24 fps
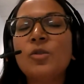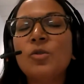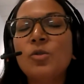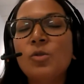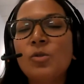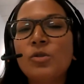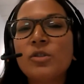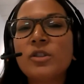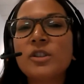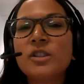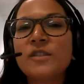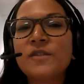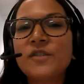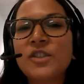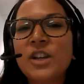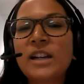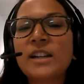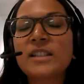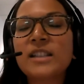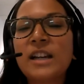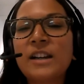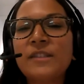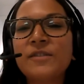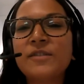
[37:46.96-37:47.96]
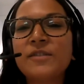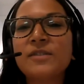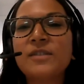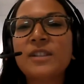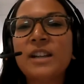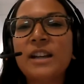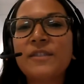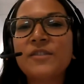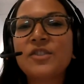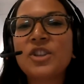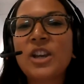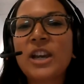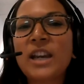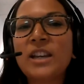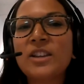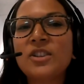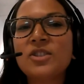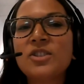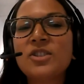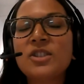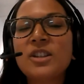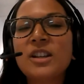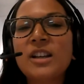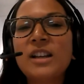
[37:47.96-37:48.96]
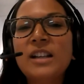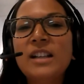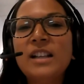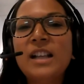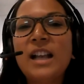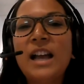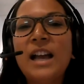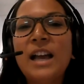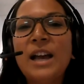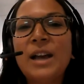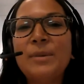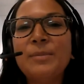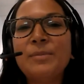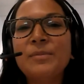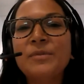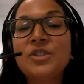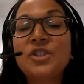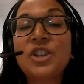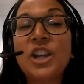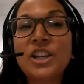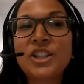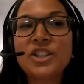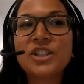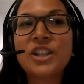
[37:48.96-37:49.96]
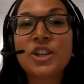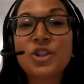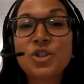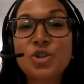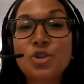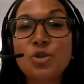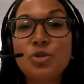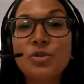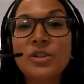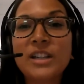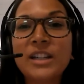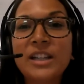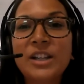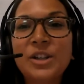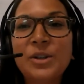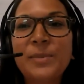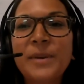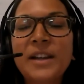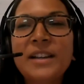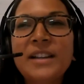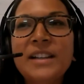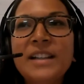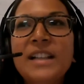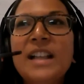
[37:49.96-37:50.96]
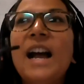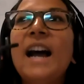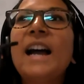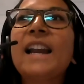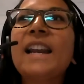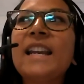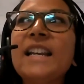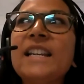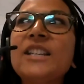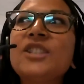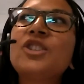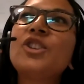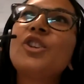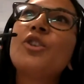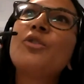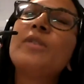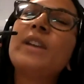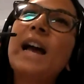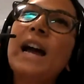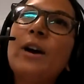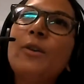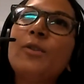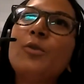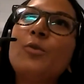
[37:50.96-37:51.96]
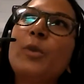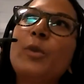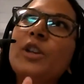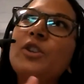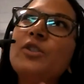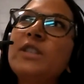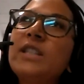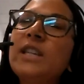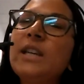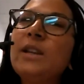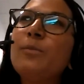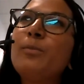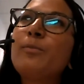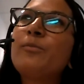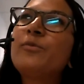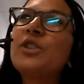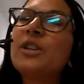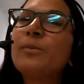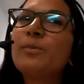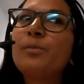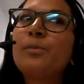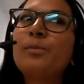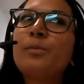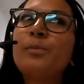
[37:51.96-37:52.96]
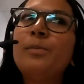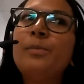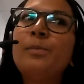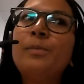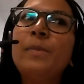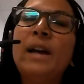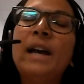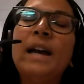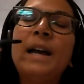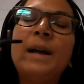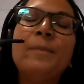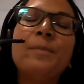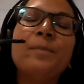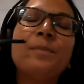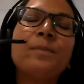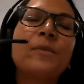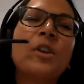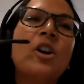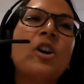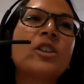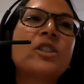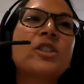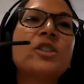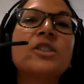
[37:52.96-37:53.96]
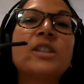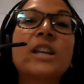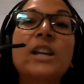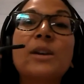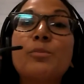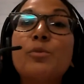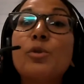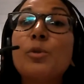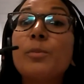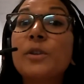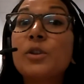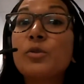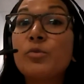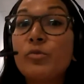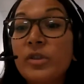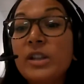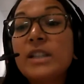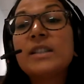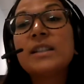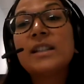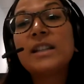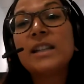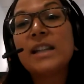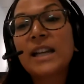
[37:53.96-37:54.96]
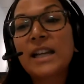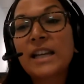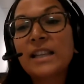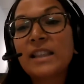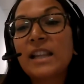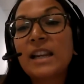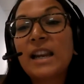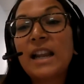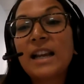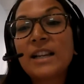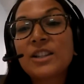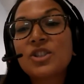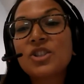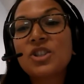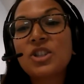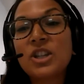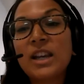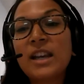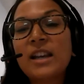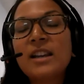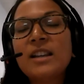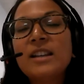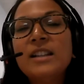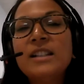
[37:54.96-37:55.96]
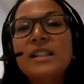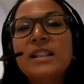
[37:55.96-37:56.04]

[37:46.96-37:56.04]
authors of journals have changed their tune a little bit. And it is, you know, now when you see articles that are published recently, like in the last year,